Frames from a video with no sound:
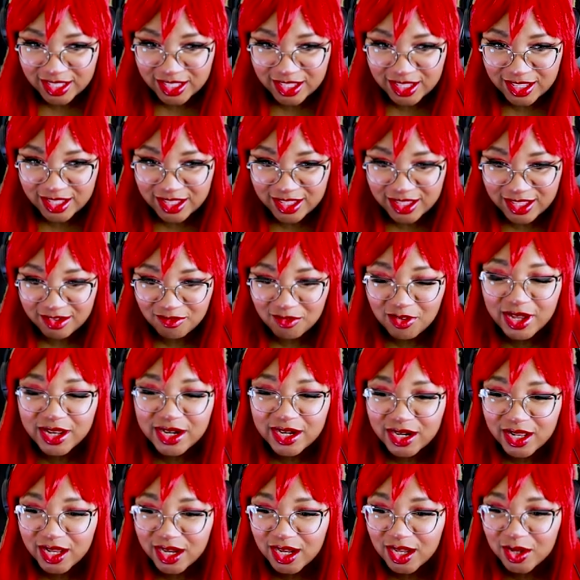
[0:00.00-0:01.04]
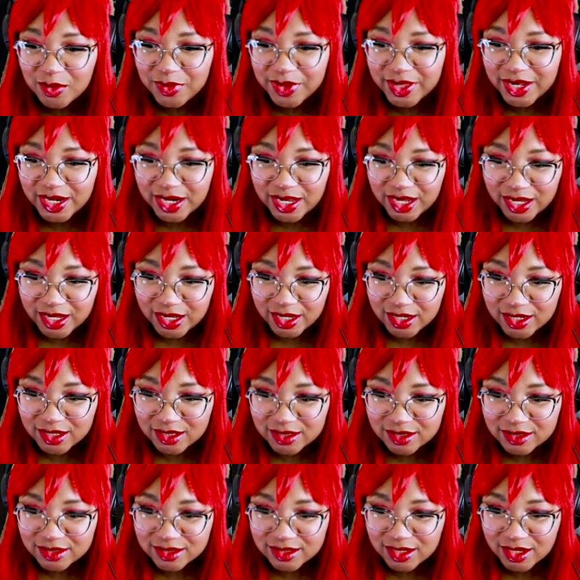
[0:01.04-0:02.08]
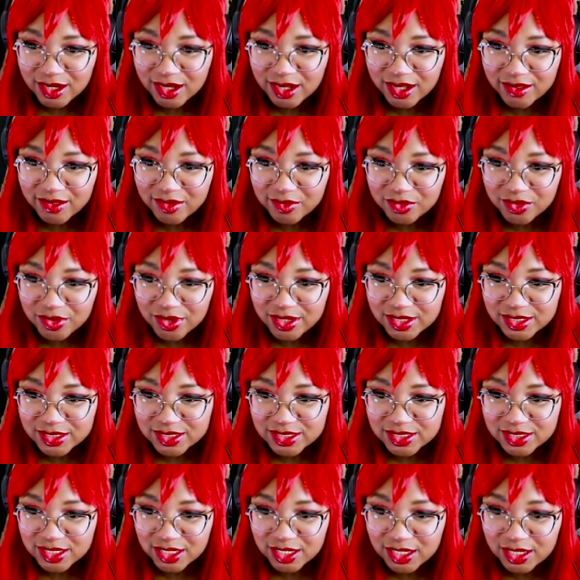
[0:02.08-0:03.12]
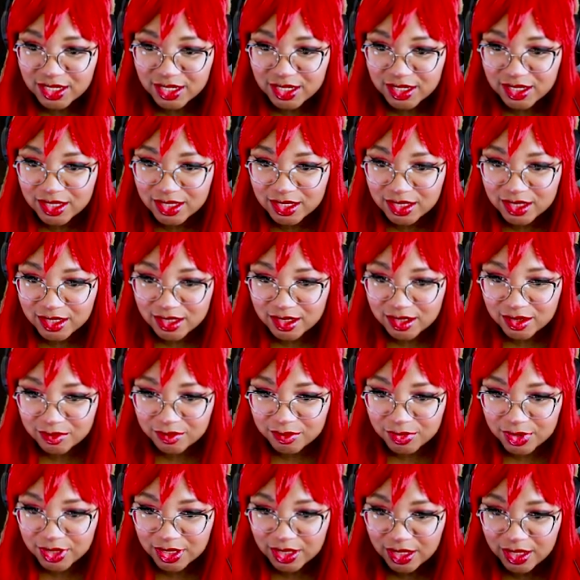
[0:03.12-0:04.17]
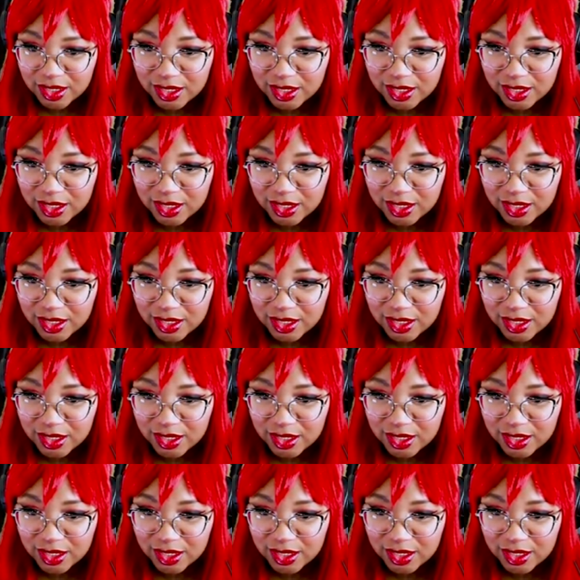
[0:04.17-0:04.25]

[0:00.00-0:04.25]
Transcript: Yeah, why did I come at night? I guess I'm trying to sneak in, but